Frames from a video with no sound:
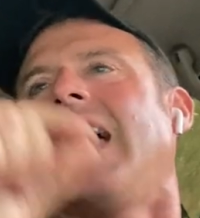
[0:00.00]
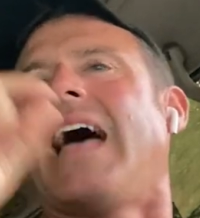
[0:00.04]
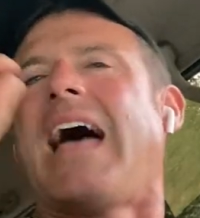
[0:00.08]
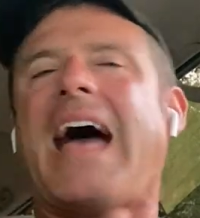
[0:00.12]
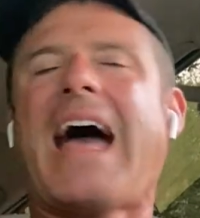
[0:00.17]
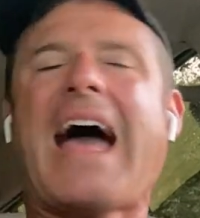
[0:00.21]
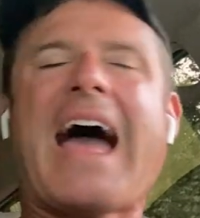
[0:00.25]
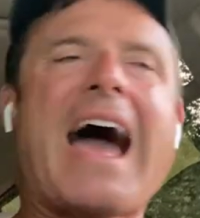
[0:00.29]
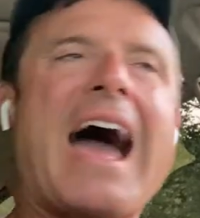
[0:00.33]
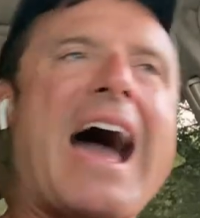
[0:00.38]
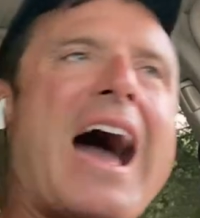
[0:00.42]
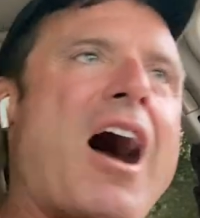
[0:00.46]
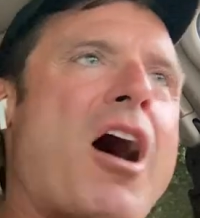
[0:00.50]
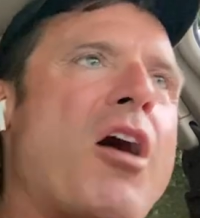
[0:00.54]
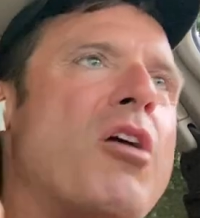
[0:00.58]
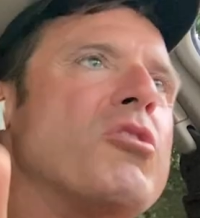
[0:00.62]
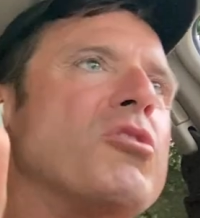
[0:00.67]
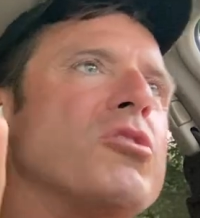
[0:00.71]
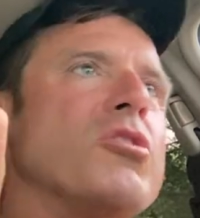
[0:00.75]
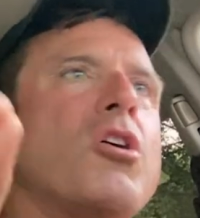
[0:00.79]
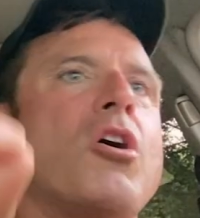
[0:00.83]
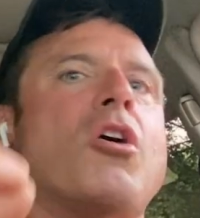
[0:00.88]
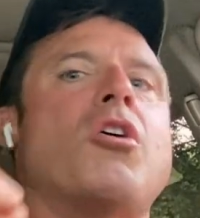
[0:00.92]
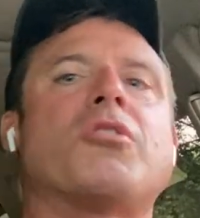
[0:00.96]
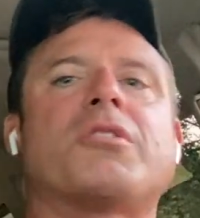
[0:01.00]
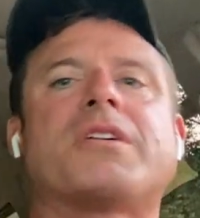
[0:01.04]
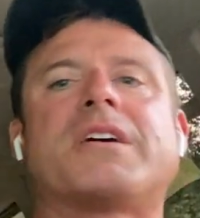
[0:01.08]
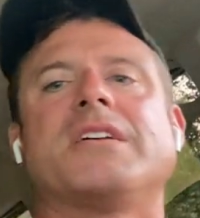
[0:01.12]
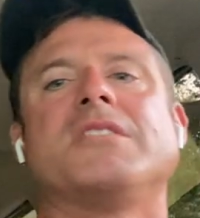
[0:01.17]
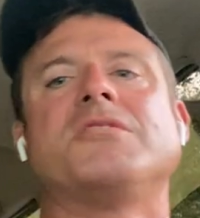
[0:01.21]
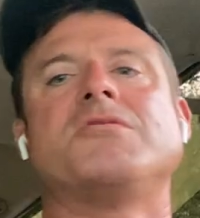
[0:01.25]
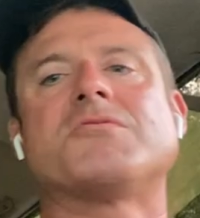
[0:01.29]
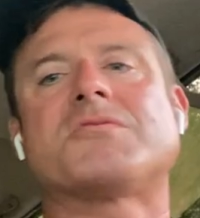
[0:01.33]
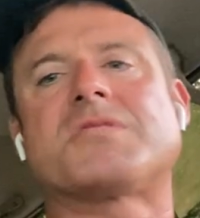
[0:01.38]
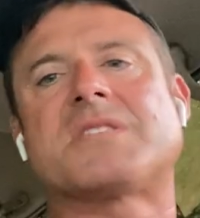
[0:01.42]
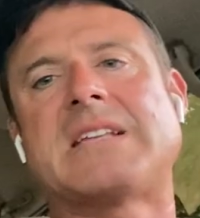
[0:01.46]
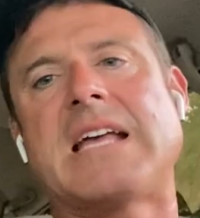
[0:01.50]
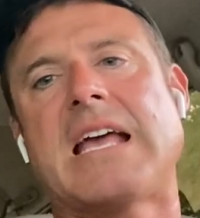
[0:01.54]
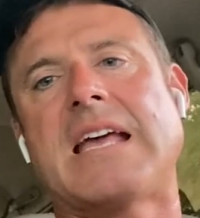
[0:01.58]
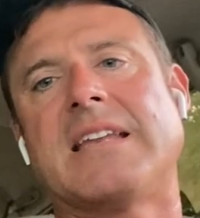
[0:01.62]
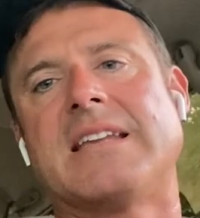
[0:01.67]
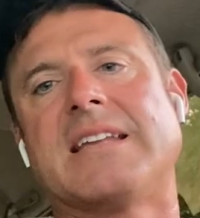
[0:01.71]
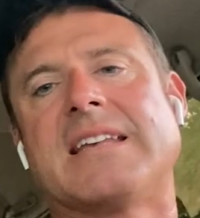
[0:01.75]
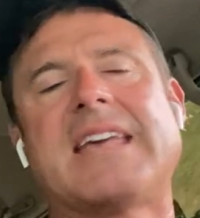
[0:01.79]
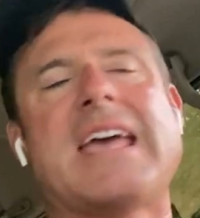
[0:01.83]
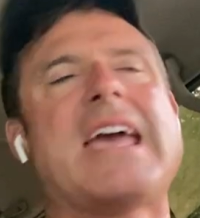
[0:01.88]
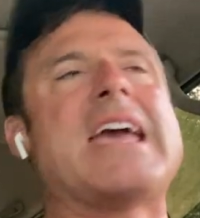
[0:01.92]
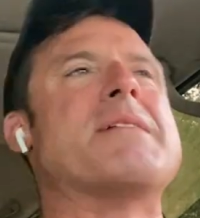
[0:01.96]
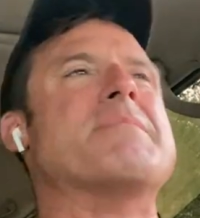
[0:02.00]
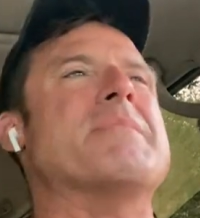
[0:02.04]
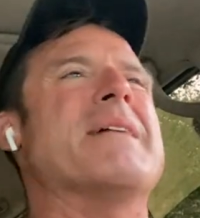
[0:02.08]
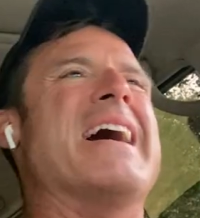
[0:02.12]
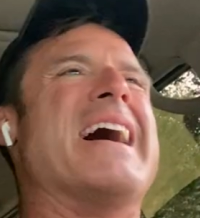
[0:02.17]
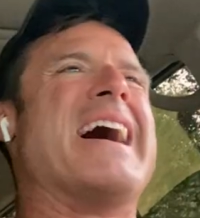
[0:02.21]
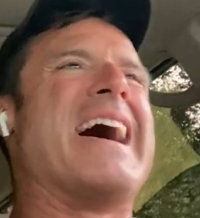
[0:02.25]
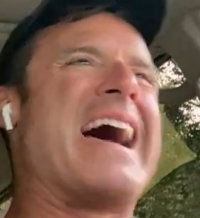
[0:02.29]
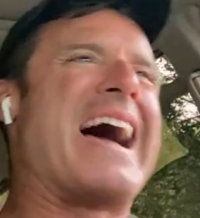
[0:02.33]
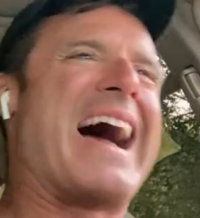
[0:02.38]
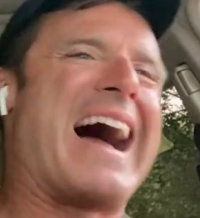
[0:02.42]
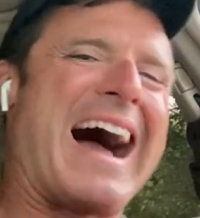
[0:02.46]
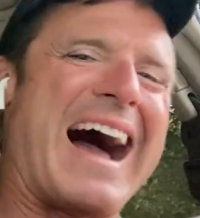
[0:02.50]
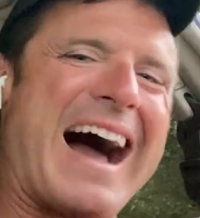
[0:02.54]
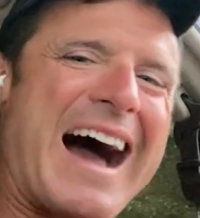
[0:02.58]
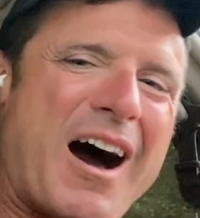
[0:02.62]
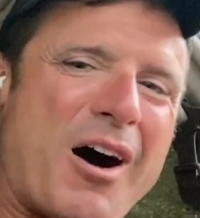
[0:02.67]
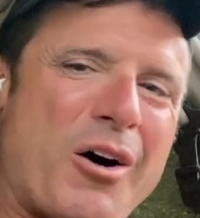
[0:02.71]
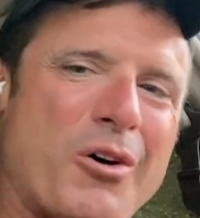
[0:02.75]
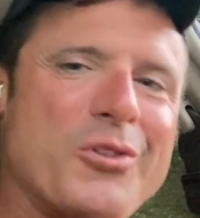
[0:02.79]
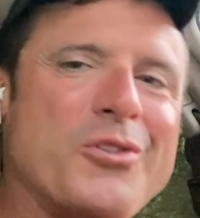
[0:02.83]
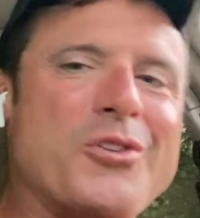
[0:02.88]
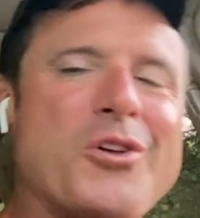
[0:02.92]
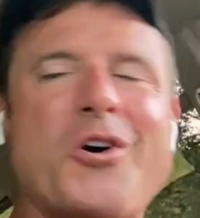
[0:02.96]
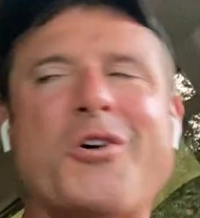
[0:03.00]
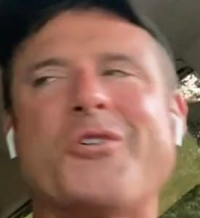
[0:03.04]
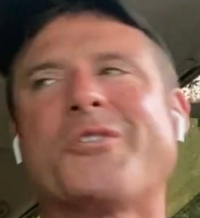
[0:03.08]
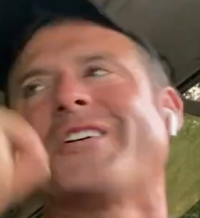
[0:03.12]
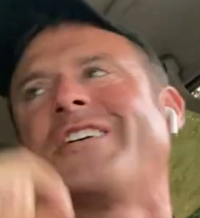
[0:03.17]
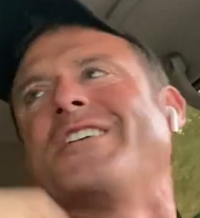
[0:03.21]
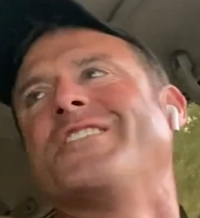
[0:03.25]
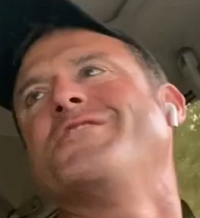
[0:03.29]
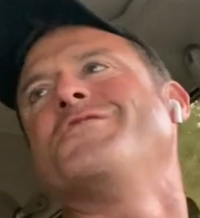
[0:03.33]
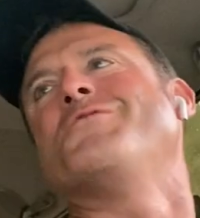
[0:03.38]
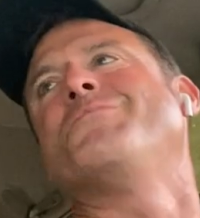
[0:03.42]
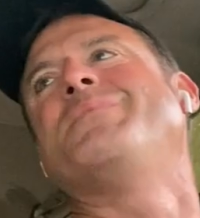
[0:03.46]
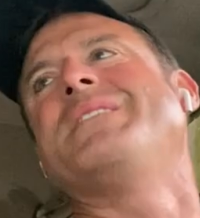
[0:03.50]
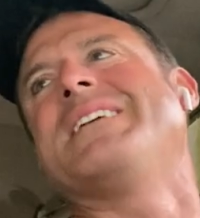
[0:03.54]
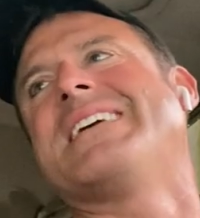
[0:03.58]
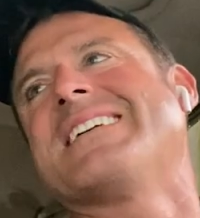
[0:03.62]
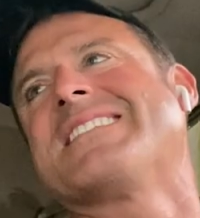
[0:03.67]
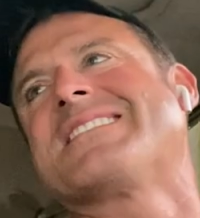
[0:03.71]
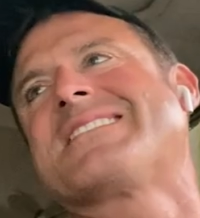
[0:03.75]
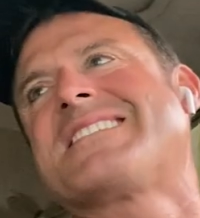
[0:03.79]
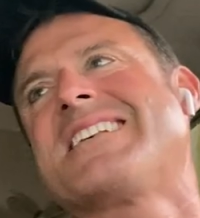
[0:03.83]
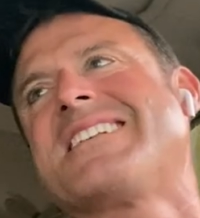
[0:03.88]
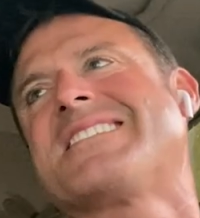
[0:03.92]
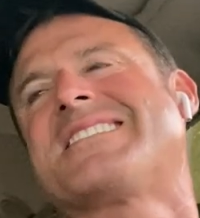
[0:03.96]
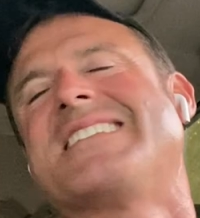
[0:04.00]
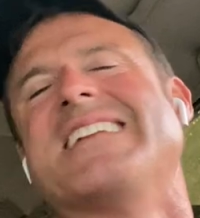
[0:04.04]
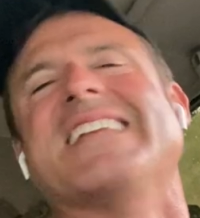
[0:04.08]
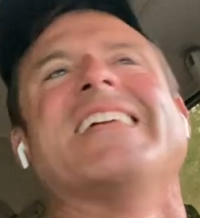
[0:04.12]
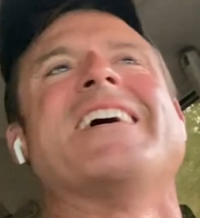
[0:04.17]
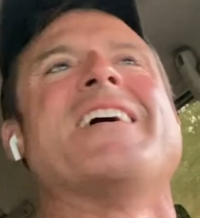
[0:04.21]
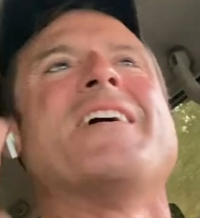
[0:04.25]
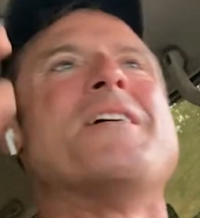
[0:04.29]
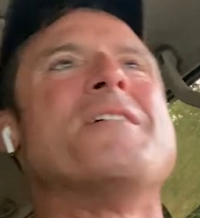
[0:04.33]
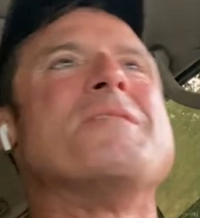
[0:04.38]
How long can you stay in the game? How long can you be consistent?